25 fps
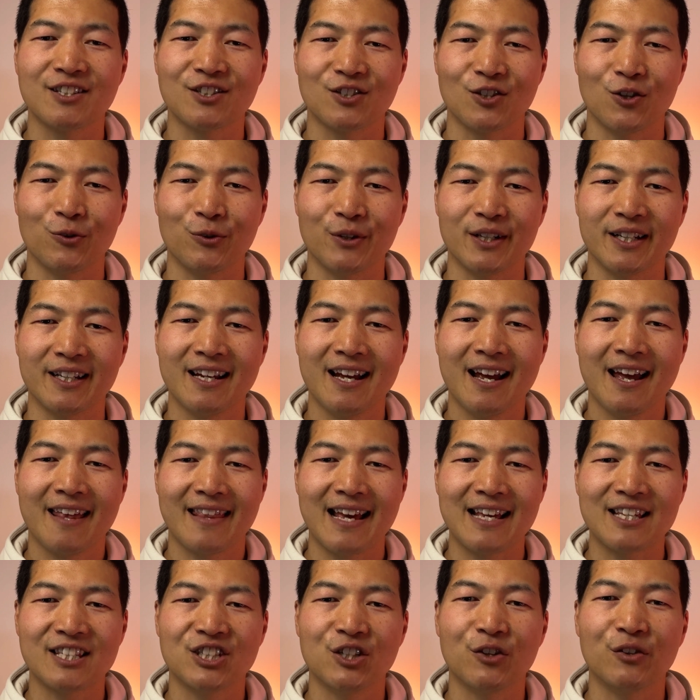story
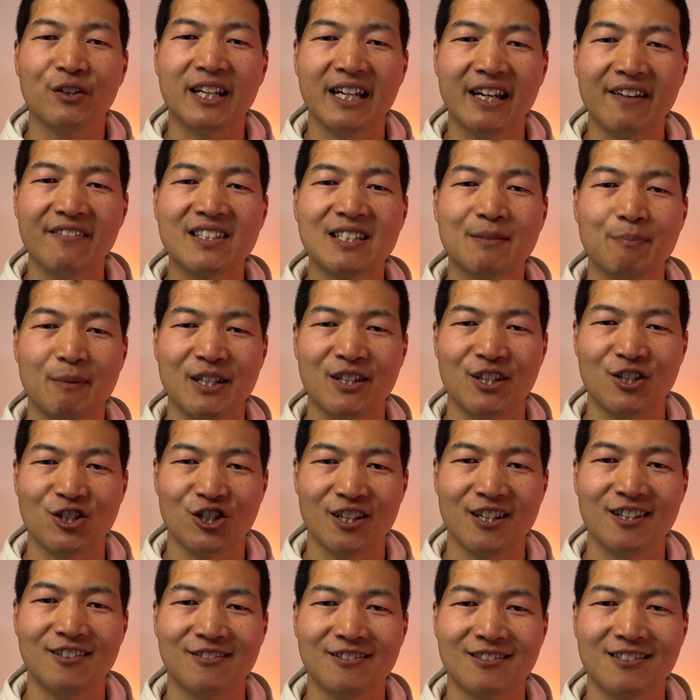that still gives me the
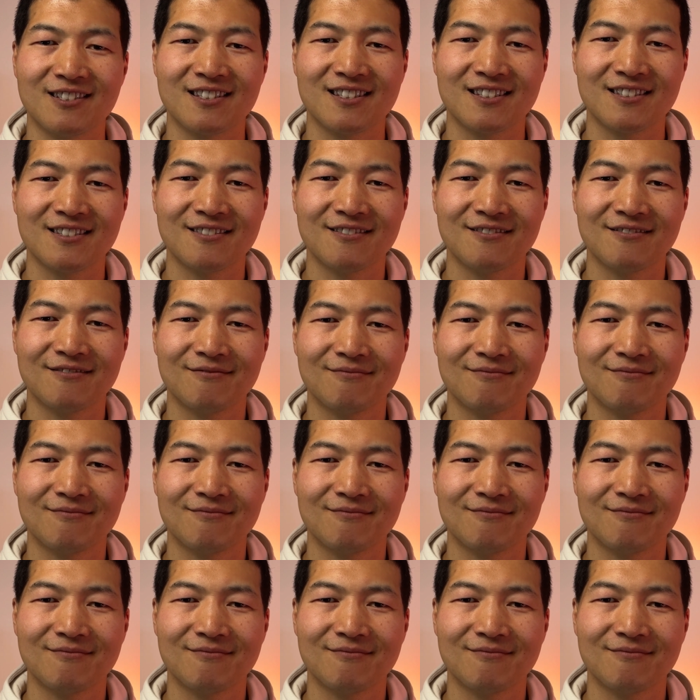chills.